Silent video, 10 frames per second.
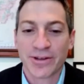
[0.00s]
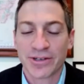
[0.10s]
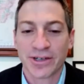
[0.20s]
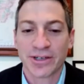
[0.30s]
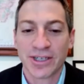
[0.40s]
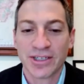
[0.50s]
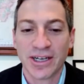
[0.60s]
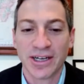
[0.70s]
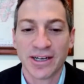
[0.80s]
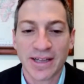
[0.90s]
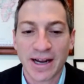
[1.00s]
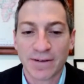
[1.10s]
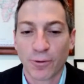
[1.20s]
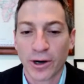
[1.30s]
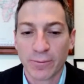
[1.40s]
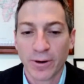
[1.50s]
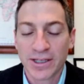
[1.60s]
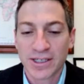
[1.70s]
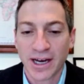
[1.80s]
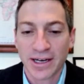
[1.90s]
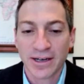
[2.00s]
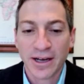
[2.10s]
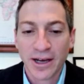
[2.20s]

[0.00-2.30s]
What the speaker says: there's a cysteine in that 481 site,